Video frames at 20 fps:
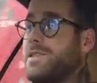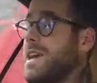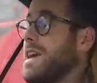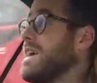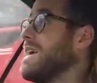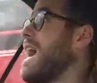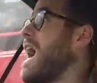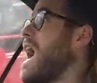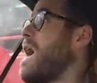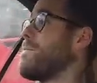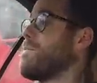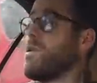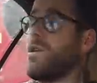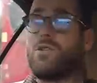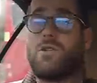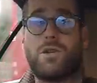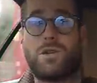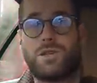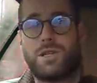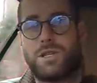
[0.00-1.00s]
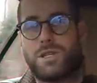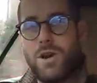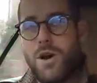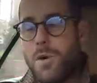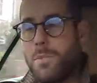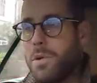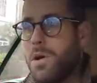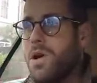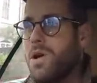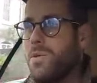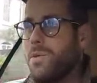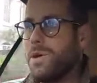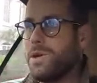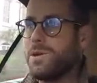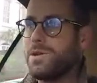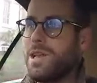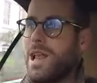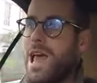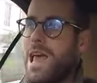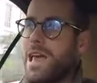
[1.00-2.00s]
a gap across the top, which
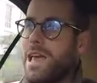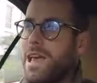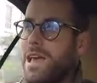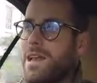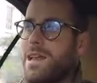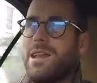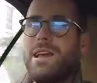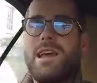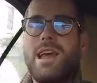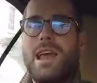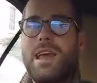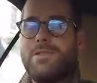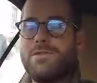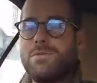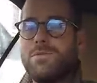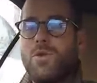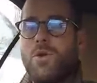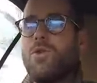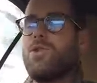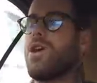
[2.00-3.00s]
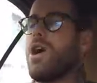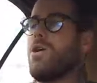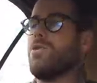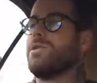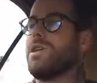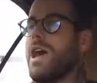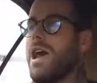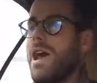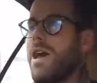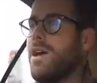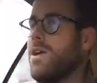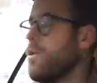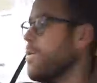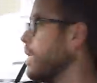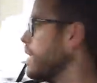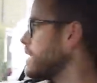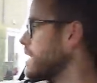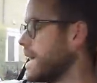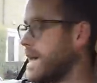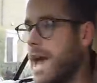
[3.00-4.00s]
was letting in even more cold air,
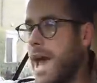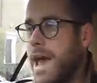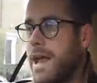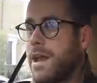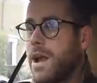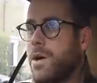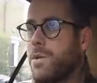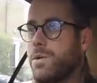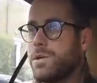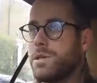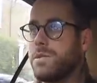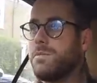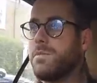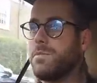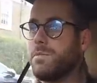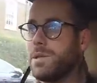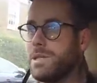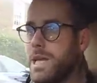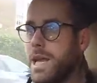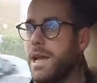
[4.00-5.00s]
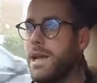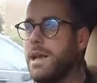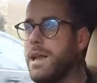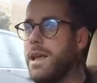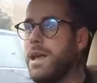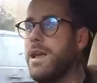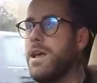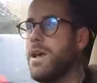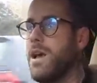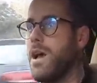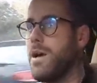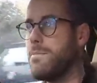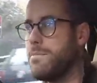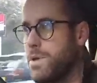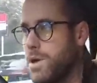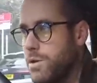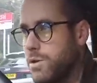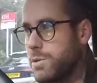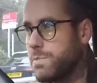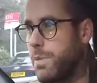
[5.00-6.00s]
which again, I wasn't particularly
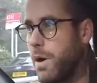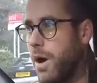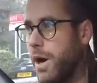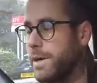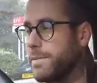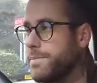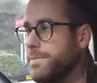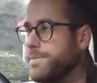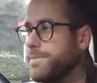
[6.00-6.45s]
amused by.